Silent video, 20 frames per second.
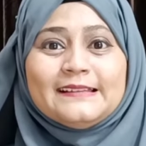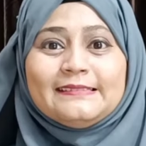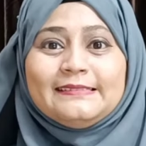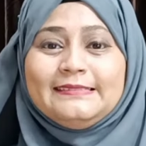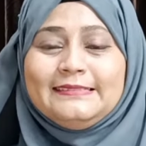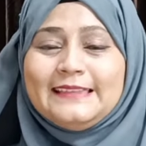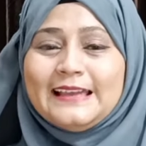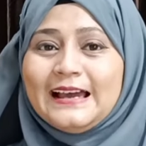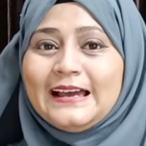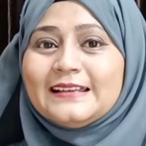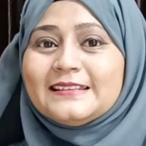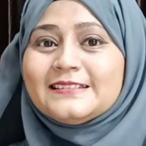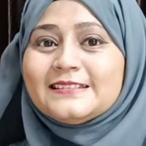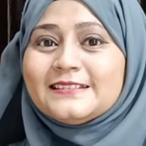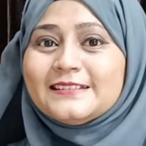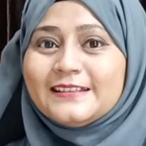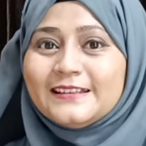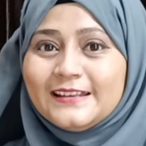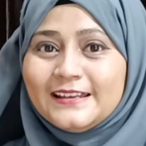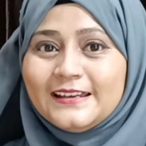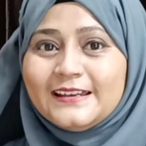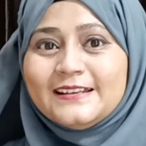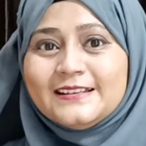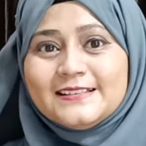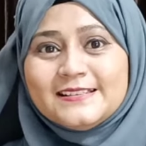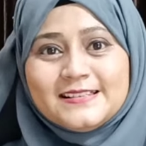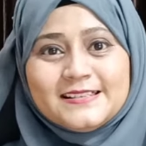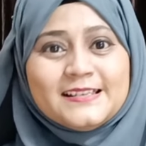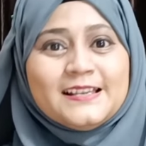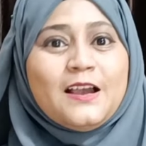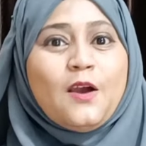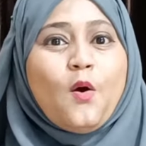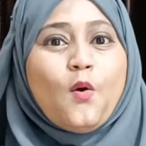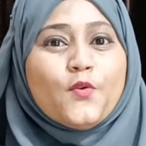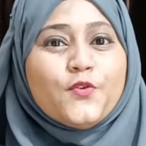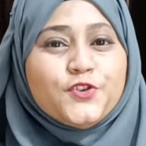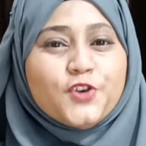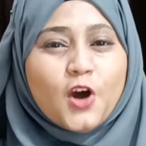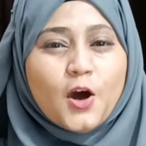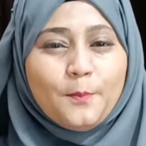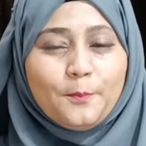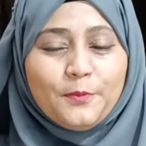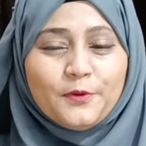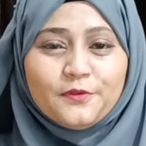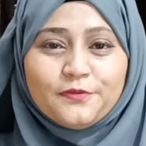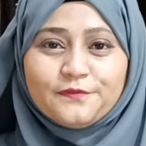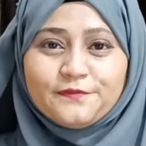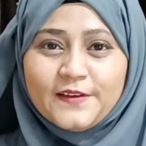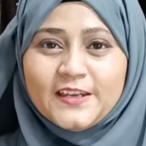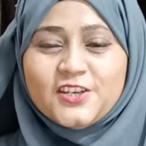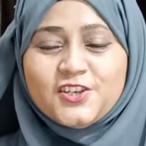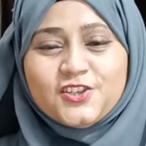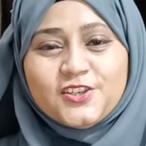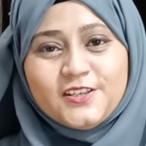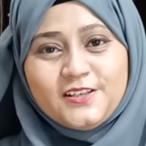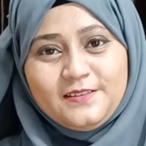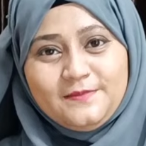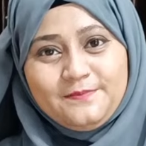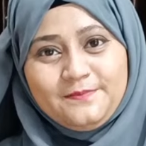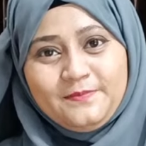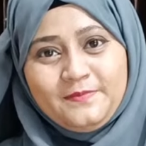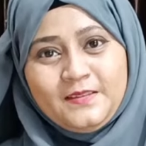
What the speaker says: that is your profession.